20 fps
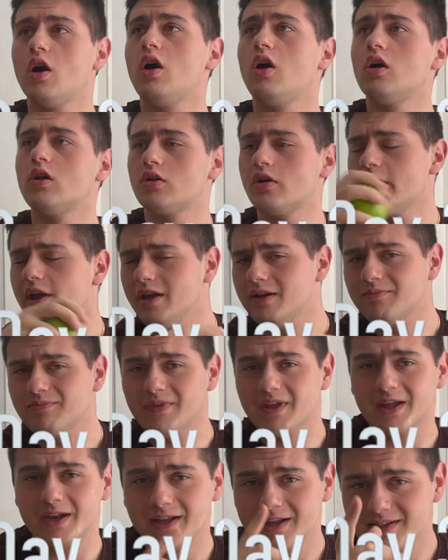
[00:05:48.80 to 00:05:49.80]
All right,
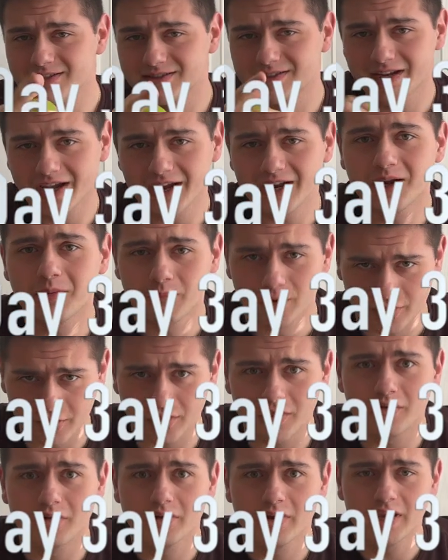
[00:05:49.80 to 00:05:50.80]
and it is day number
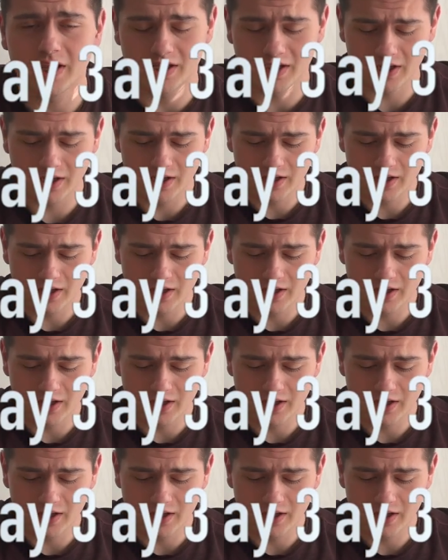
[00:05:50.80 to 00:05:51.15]
3.